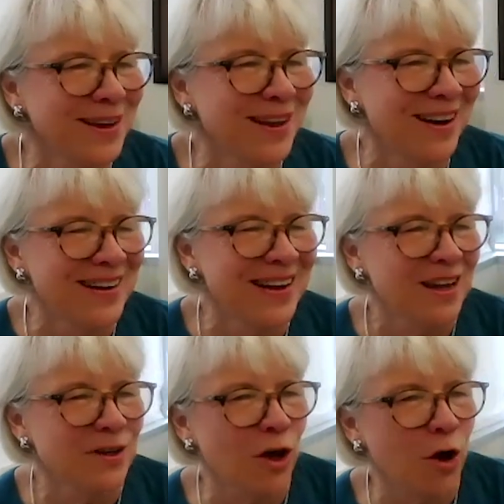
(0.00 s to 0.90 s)
You know,
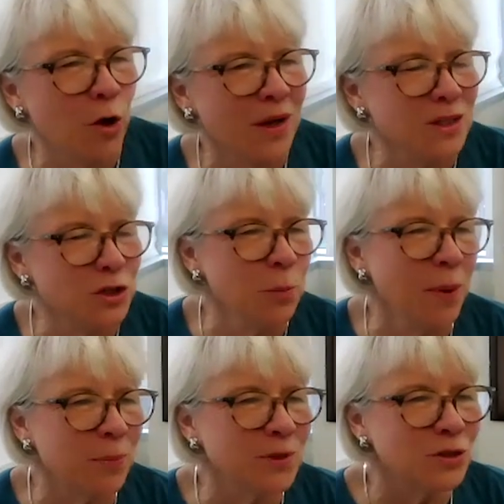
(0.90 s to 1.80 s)
who wants two
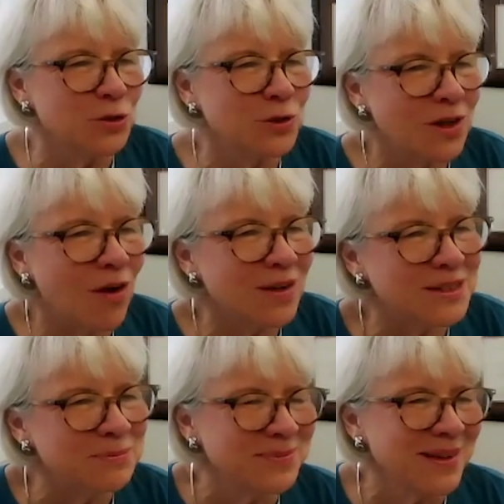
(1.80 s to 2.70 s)
peppers or two salts?